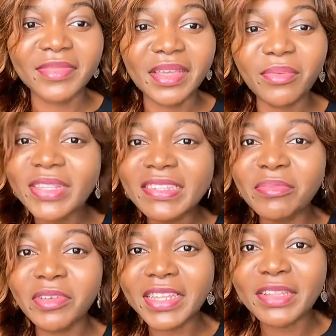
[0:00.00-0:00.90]
What is
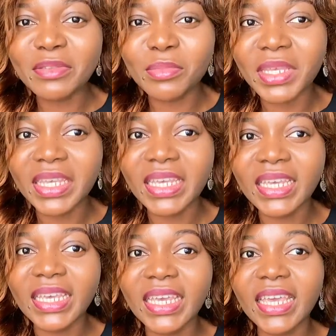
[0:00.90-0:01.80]
important to me?
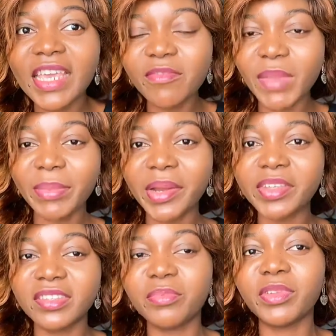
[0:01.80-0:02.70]
If my
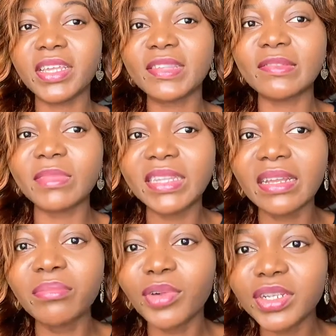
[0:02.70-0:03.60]
marriage is important to me,
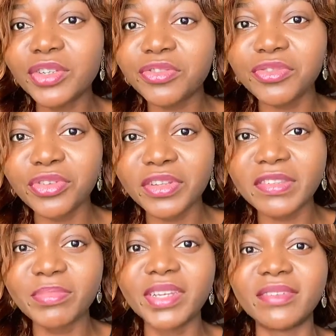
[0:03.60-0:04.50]
then money should not
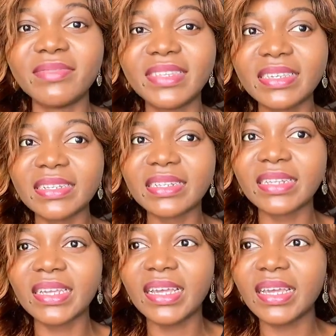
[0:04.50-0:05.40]
be a reason
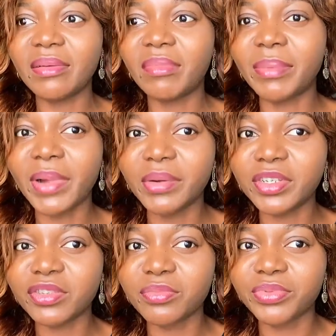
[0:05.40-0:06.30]
my marriage
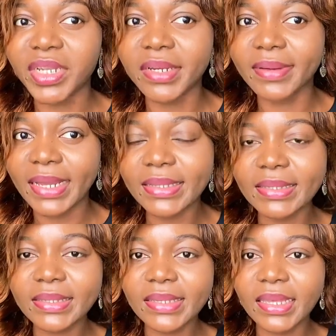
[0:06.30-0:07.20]
should break, right?
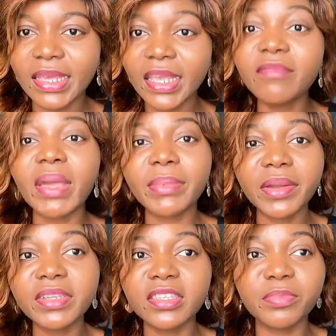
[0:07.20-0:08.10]
If my
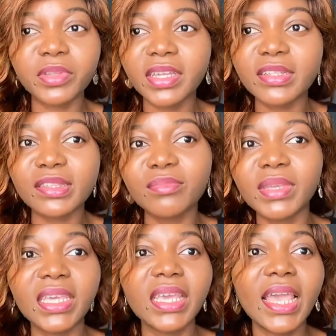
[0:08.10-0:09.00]
marriage is important to
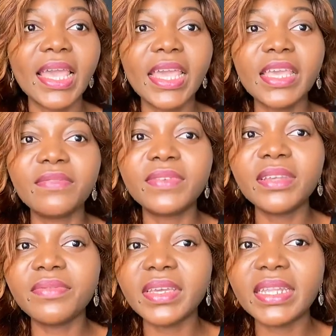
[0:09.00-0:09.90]
me, if
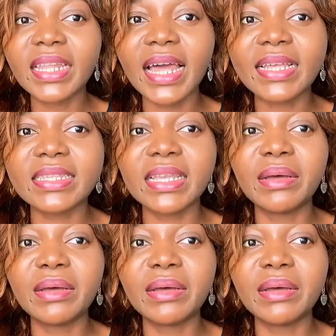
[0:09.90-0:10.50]
living as